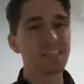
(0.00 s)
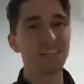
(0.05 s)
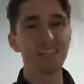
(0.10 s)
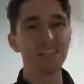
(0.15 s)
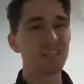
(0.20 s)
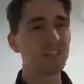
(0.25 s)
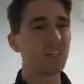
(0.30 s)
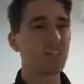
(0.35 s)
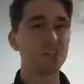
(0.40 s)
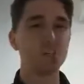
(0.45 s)

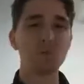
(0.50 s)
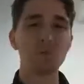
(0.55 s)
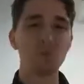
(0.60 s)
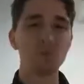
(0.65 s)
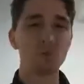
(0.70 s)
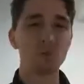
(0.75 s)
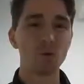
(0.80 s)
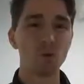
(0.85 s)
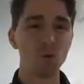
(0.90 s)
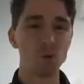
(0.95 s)
and you got too
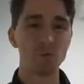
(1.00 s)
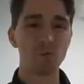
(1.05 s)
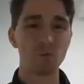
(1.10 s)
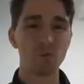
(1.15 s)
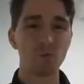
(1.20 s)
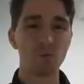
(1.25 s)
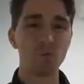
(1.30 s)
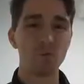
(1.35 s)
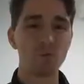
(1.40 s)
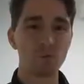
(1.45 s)
many talls if you
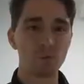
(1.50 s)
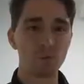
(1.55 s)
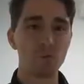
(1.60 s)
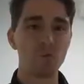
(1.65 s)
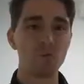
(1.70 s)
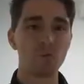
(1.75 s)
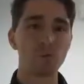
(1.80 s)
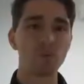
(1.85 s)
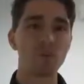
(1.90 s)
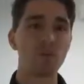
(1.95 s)
bring in
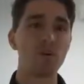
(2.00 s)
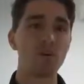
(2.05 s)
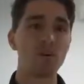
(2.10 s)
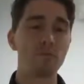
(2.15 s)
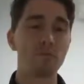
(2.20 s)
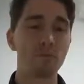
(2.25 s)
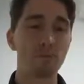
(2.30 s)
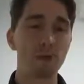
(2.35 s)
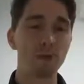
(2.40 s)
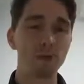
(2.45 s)
Bruce. So I
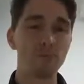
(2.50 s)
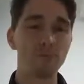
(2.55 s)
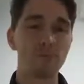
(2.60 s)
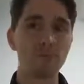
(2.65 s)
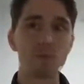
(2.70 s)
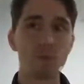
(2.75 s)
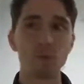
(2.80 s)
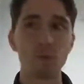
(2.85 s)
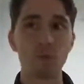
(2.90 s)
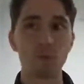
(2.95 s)
feel like
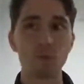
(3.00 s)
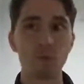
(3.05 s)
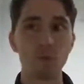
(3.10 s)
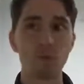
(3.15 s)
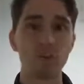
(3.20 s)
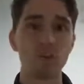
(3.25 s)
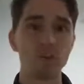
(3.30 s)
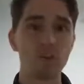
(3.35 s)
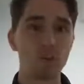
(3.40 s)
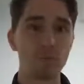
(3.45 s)
it was
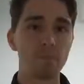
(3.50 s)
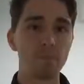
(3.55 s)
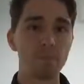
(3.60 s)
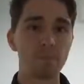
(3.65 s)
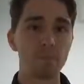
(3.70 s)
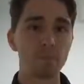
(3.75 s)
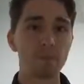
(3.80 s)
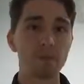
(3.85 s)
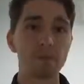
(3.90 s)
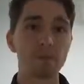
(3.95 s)
either
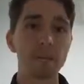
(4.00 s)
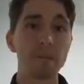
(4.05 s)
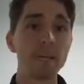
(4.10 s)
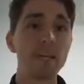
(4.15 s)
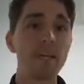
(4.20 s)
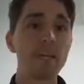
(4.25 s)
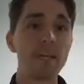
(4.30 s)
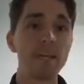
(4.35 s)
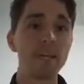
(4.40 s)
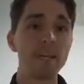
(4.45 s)
dropping
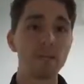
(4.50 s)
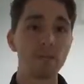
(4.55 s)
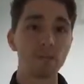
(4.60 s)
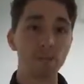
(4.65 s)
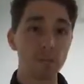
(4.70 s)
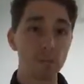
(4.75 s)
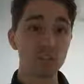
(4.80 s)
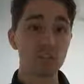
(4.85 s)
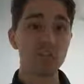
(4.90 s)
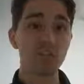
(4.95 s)
Hickey
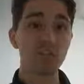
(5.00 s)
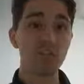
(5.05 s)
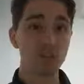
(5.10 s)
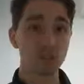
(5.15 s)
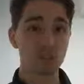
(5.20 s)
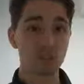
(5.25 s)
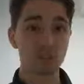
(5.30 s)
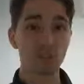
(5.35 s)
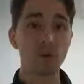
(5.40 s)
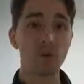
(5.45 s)
this week as
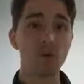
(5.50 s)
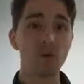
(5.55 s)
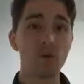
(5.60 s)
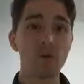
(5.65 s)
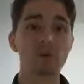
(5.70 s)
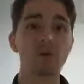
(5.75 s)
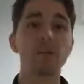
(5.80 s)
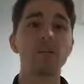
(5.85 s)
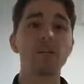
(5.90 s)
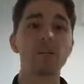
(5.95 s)
a tall
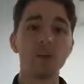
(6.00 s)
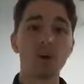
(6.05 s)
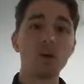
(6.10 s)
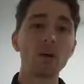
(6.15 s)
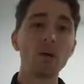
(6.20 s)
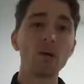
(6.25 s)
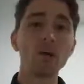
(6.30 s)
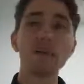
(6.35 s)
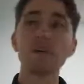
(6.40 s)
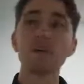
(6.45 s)
and bring in
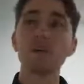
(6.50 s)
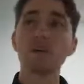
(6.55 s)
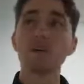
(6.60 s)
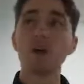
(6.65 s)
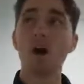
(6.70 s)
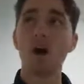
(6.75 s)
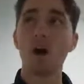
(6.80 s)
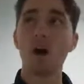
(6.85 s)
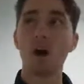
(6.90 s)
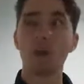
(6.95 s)
Longer,
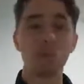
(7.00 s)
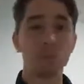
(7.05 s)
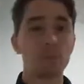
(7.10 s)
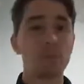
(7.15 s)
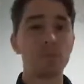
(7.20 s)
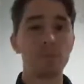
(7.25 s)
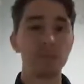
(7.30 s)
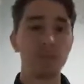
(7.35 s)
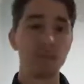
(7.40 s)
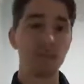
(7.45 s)
or
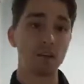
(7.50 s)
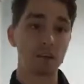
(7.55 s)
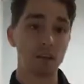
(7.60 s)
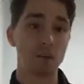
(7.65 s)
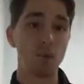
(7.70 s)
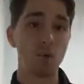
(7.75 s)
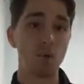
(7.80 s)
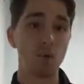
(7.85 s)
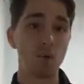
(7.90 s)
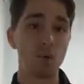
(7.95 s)
dropping in a
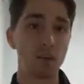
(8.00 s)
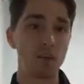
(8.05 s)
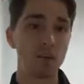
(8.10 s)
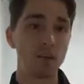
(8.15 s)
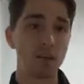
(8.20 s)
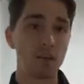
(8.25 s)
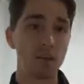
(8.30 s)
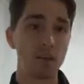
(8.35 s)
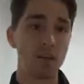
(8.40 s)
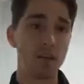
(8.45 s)
forward.
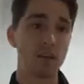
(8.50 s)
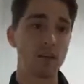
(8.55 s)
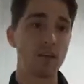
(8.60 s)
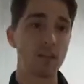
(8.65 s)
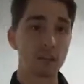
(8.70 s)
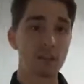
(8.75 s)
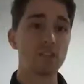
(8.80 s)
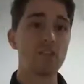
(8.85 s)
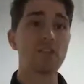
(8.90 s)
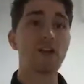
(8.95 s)
And
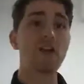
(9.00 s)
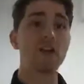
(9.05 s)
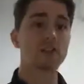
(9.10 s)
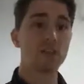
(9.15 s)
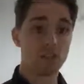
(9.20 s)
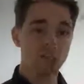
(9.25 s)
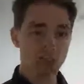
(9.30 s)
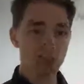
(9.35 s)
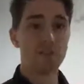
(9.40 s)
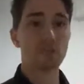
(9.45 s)
in this case,
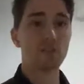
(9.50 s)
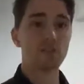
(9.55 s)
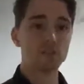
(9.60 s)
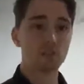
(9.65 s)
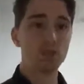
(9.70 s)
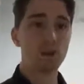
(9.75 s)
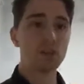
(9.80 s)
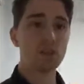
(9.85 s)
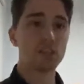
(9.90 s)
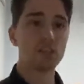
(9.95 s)
they went for the
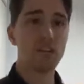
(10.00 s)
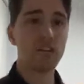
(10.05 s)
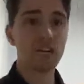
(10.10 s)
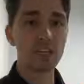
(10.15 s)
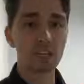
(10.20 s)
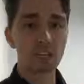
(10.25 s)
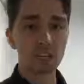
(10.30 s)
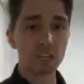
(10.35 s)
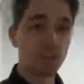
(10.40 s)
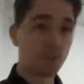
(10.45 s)
ruck
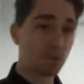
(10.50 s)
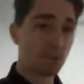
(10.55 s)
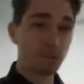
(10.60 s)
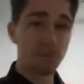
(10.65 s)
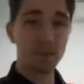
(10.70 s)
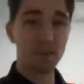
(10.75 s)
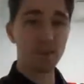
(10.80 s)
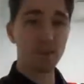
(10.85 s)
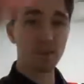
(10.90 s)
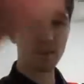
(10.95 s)
change. But maybe